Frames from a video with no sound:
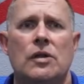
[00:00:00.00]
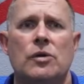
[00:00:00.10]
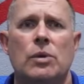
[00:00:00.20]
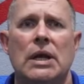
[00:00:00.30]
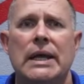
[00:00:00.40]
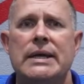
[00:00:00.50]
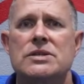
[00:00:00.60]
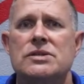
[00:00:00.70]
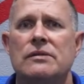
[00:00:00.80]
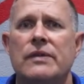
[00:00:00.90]
The
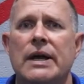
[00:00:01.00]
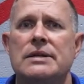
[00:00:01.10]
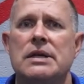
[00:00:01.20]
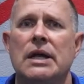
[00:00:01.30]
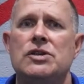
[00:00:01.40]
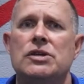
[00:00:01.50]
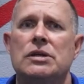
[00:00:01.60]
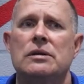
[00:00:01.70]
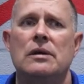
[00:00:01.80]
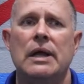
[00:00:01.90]
release of that
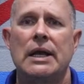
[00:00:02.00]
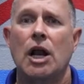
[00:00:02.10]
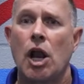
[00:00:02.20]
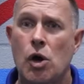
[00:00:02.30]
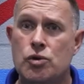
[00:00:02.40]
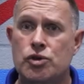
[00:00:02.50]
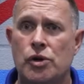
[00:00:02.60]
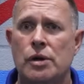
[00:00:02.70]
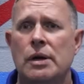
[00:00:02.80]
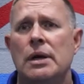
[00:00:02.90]
tension and closure